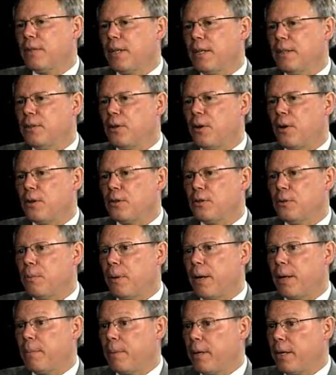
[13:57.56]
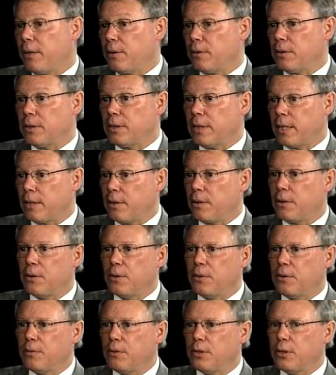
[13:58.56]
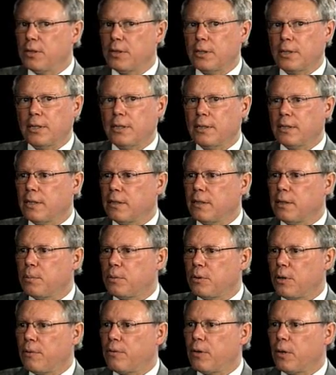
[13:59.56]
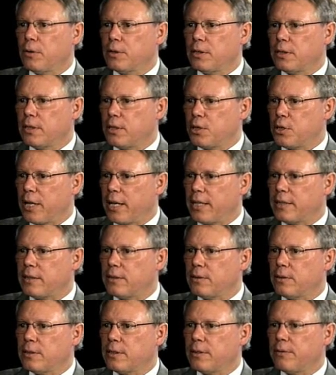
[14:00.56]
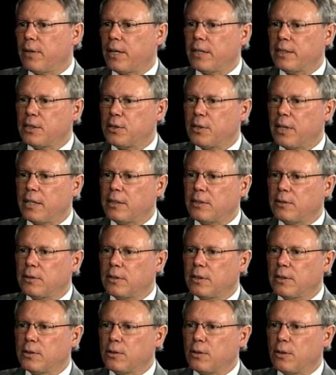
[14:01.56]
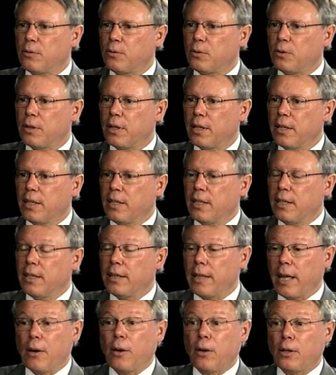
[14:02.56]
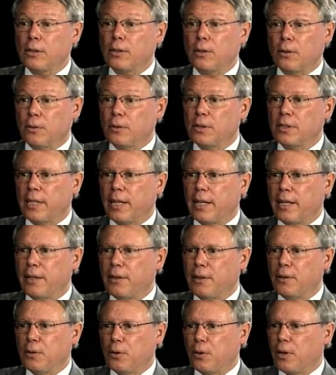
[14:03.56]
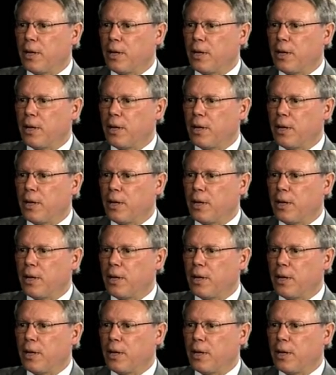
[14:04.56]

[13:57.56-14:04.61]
and talk to my peers at other universities, the provosts, the chancellors, the vice chancellors, and so forth, they also say you're